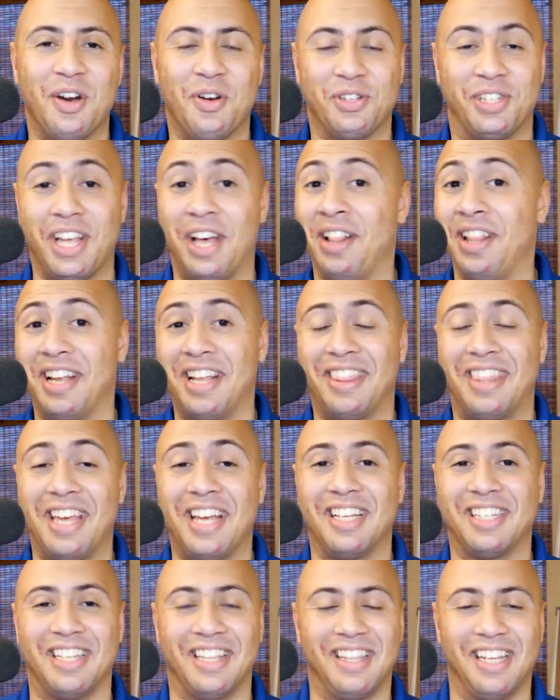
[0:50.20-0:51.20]
selling
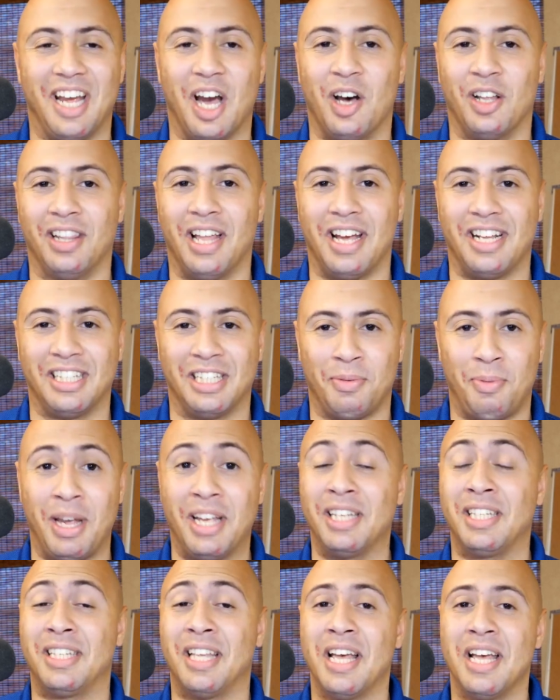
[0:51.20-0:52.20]
things in the online
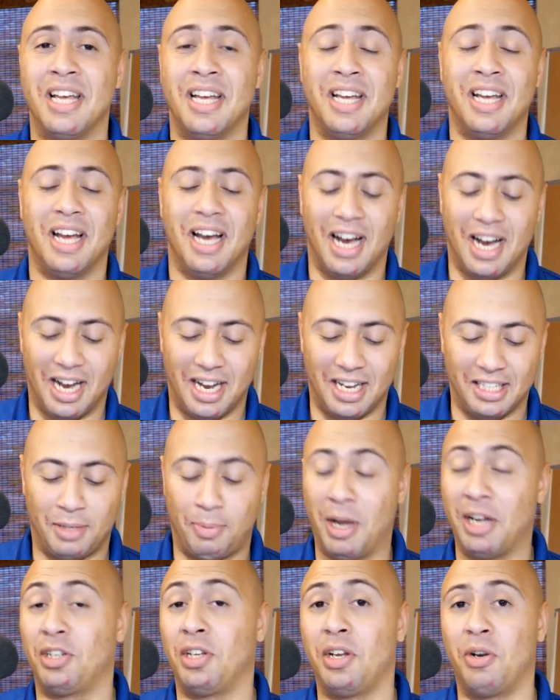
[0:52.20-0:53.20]
space,
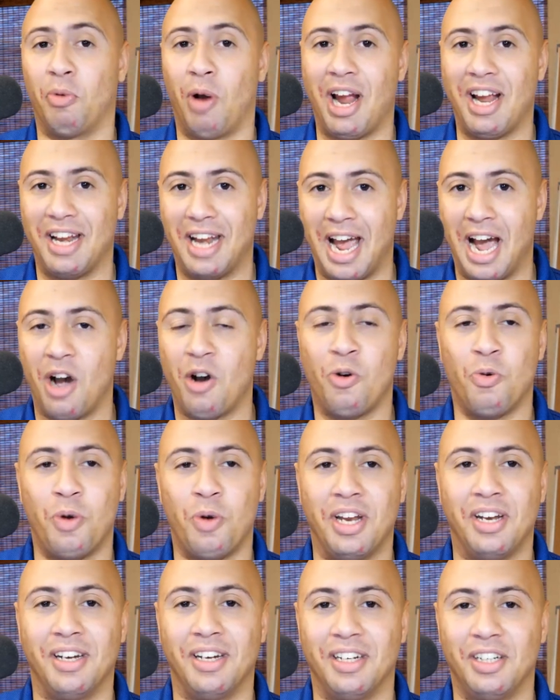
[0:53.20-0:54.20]
especially right now
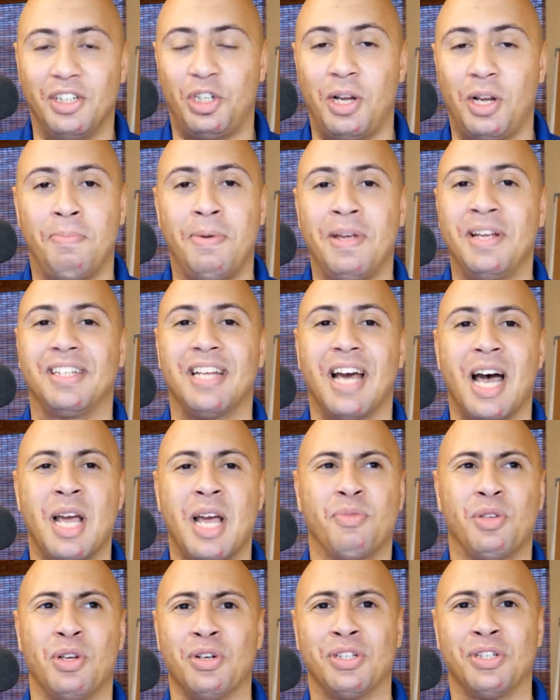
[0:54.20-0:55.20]
when shipping
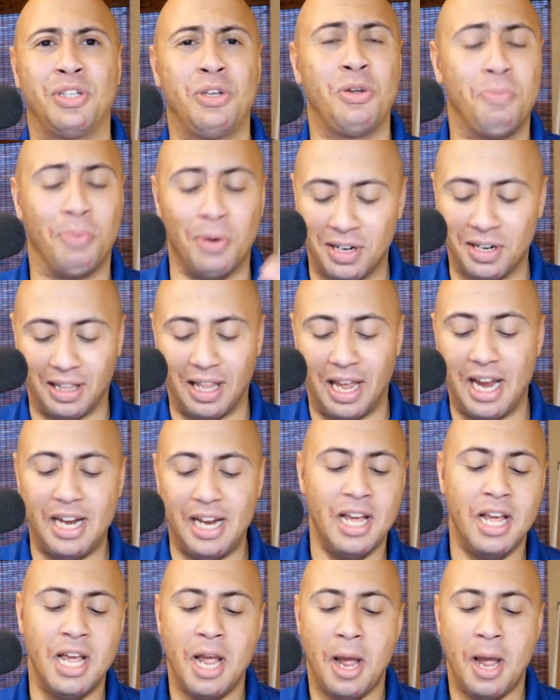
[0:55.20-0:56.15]
times are super delayed.